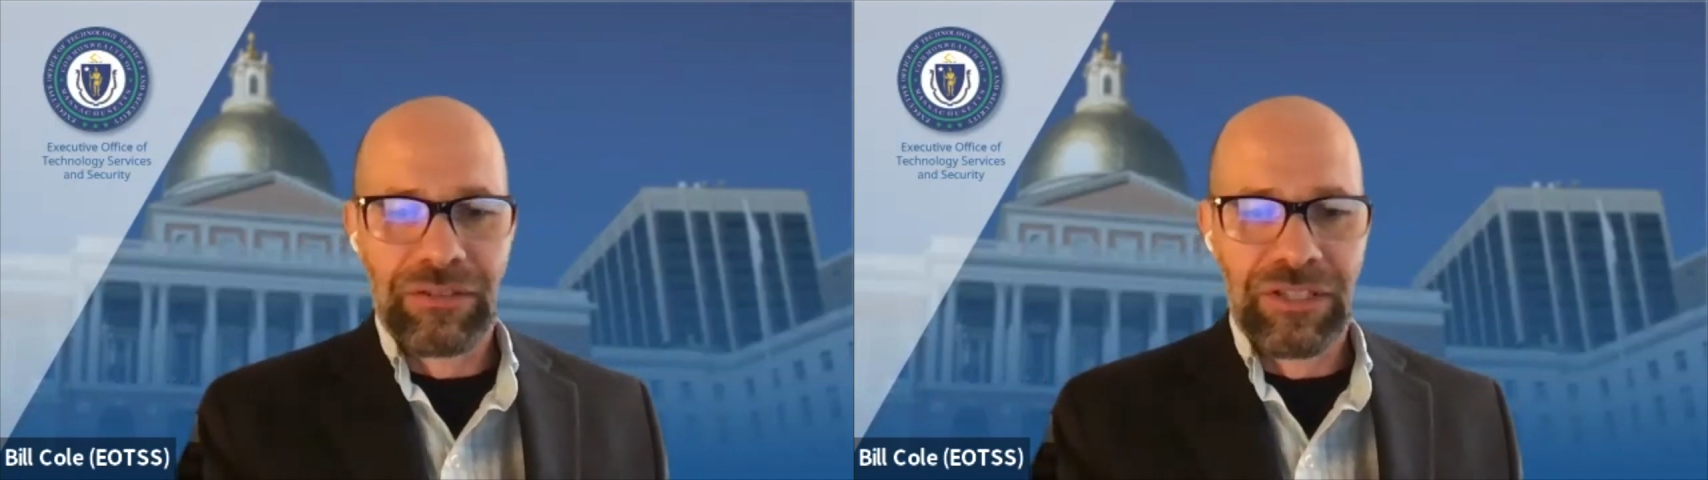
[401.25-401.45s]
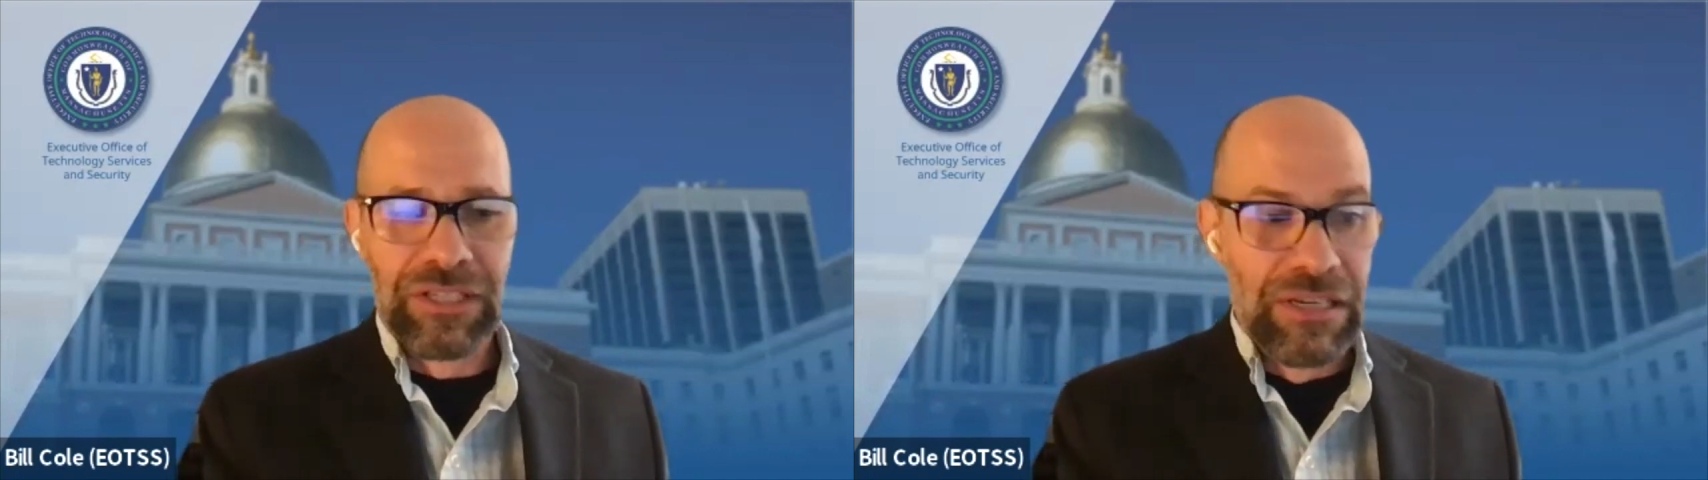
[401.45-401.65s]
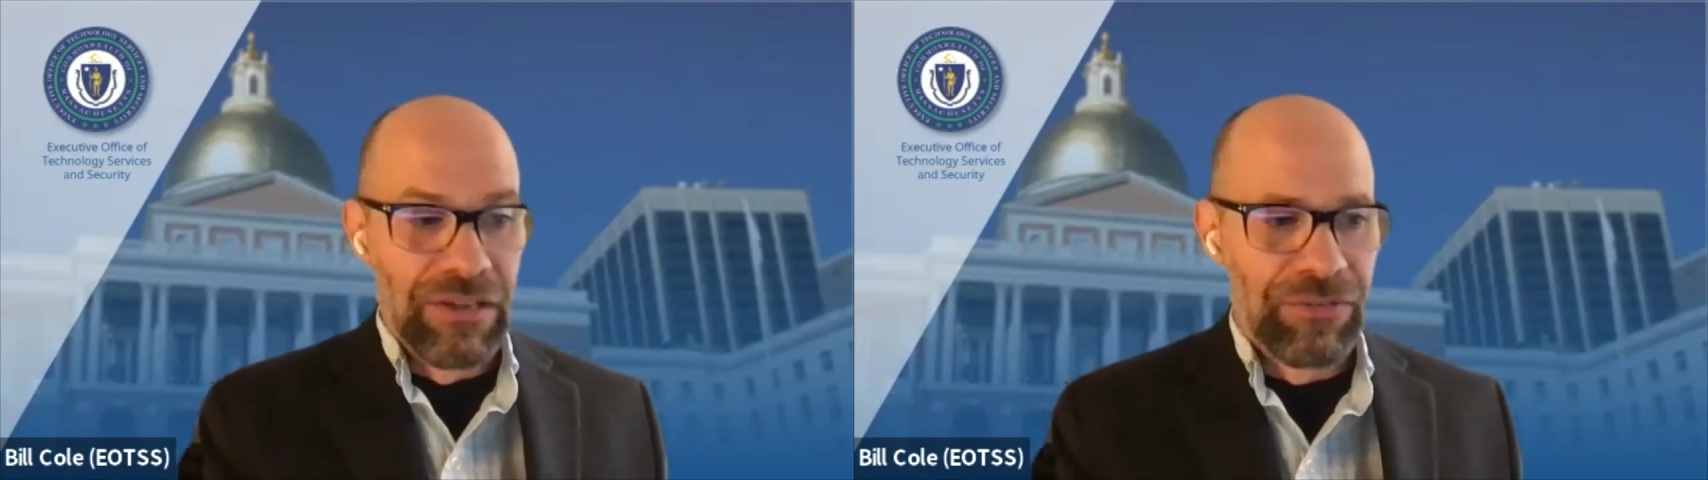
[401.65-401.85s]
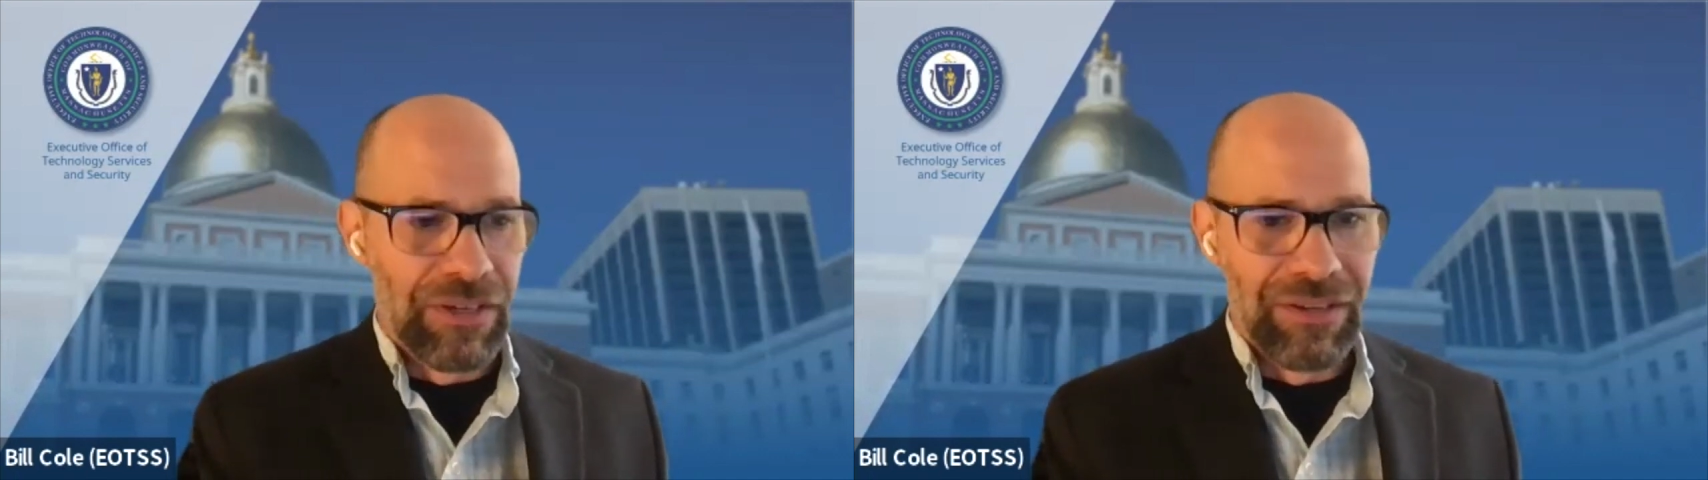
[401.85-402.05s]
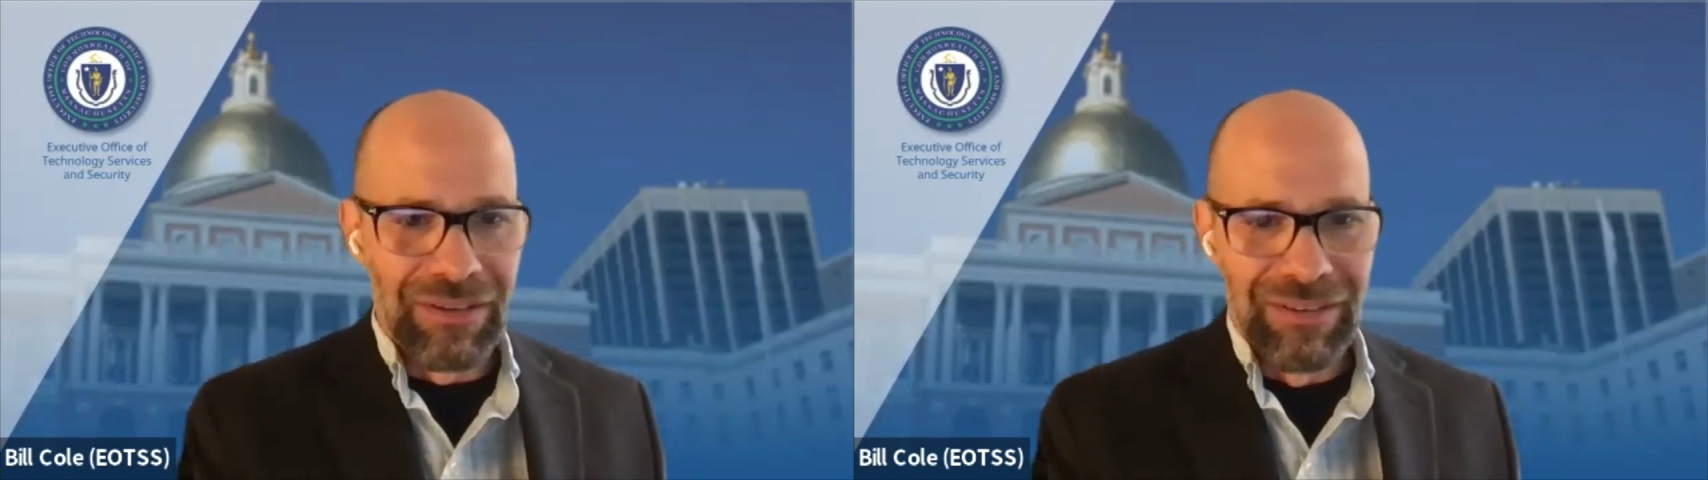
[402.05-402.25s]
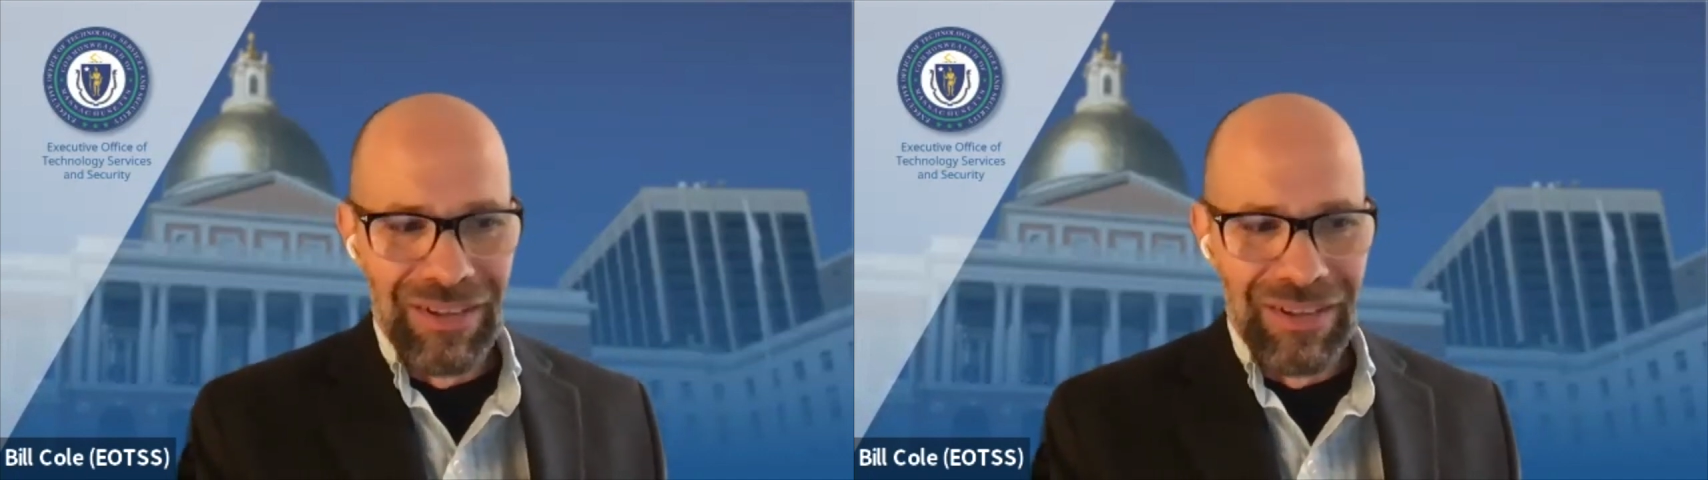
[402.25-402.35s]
significant